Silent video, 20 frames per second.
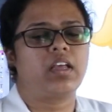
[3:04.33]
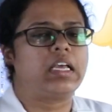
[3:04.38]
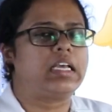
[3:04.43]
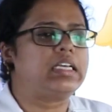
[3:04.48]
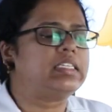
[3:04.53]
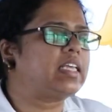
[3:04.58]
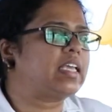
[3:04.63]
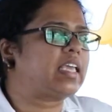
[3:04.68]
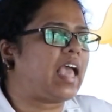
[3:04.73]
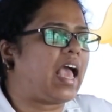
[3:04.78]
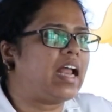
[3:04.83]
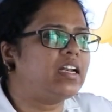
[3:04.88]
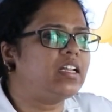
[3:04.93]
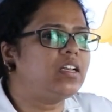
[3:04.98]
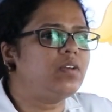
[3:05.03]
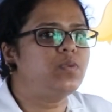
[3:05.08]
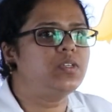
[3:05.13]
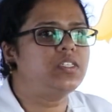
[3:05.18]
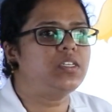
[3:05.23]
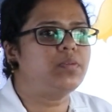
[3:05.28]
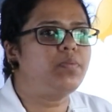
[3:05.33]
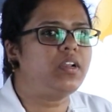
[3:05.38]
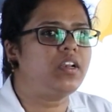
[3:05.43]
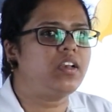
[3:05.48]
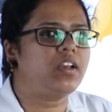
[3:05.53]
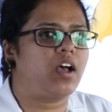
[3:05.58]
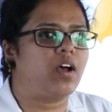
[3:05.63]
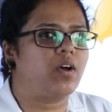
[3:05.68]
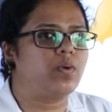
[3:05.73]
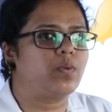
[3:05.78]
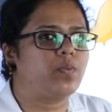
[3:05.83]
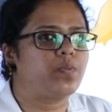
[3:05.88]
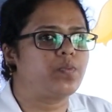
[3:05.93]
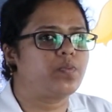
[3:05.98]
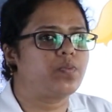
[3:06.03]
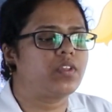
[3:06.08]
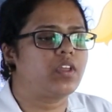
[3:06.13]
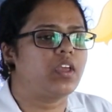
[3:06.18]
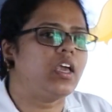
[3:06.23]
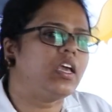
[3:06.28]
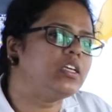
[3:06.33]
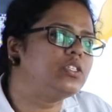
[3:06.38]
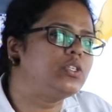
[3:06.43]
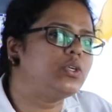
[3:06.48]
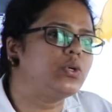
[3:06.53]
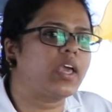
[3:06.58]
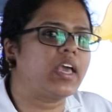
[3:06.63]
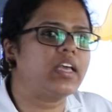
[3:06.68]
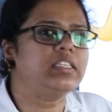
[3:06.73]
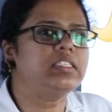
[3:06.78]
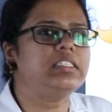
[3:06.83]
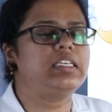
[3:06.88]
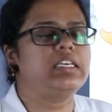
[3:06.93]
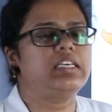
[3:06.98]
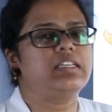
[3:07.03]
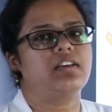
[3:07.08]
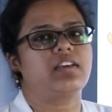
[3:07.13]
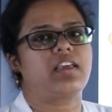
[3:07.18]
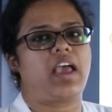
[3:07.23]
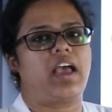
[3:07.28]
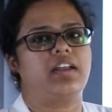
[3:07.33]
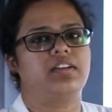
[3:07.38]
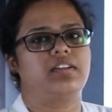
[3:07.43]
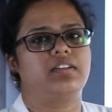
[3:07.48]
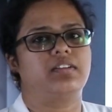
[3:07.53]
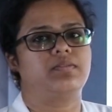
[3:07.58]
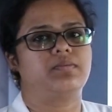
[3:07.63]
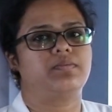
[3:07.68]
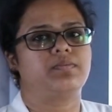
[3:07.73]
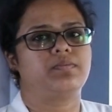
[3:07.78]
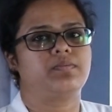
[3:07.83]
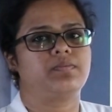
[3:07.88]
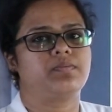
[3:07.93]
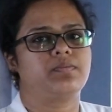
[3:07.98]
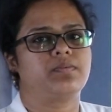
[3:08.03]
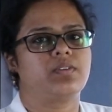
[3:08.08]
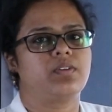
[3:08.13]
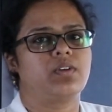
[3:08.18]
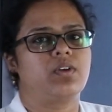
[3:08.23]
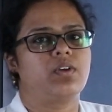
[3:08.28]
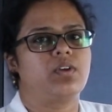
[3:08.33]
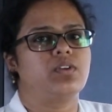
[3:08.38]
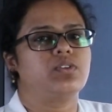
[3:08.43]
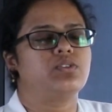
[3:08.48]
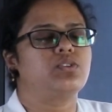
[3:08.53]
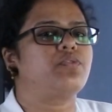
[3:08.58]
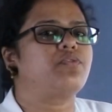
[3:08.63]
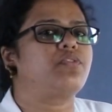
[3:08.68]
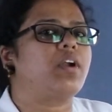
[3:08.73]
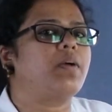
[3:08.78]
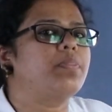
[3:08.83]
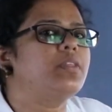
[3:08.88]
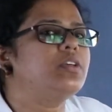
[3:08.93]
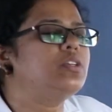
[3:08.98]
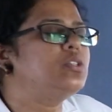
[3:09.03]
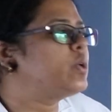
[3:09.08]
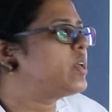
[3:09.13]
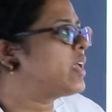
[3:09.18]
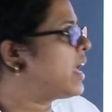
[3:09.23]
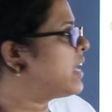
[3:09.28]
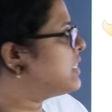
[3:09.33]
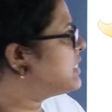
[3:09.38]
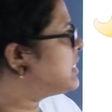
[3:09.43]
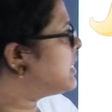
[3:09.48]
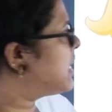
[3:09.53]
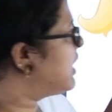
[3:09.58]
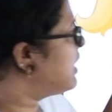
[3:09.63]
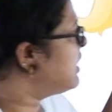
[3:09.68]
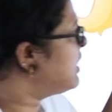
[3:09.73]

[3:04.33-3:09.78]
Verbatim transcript: Is the candle visible now? Yes, you can see the candle. So, from this you can say